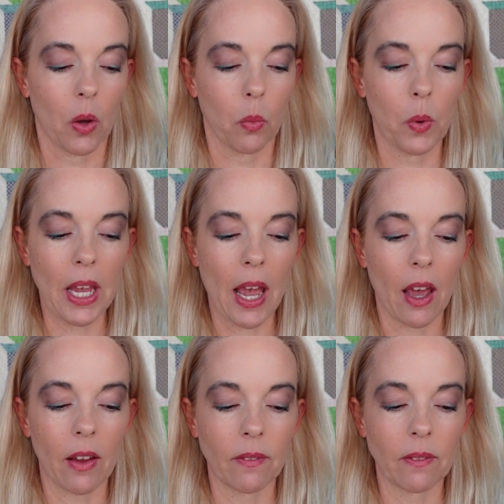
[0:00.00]
we
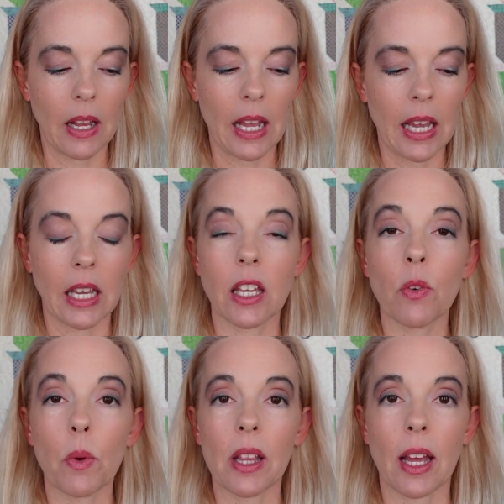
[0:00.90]
had a
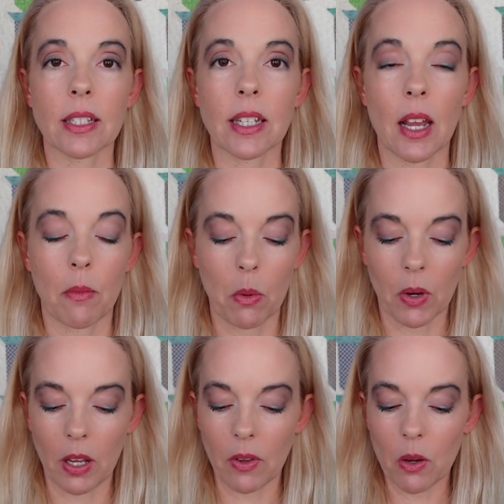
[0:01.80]
giveaway last time, and we're
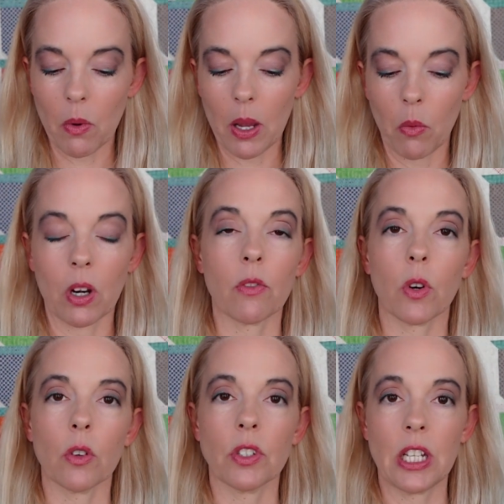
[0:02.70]
giving away one of
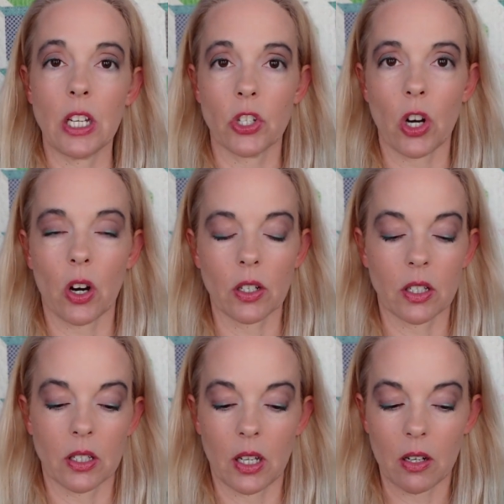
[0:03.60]
her tea
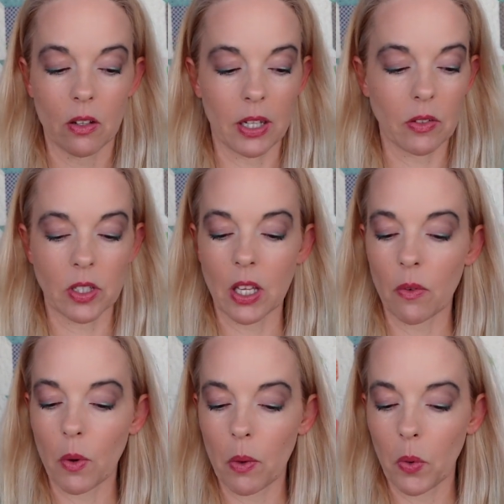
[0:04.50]
charts, and I'll announce the
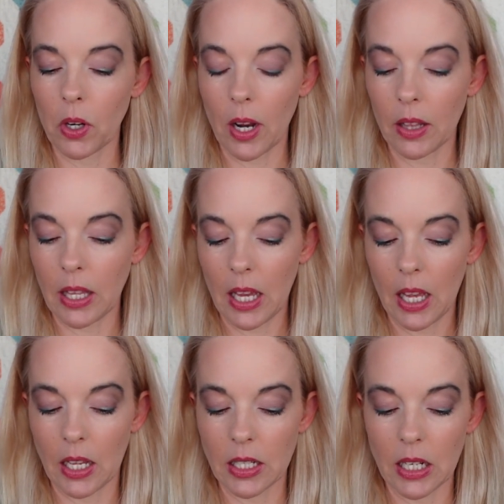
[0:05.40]
giveaway winner at the end.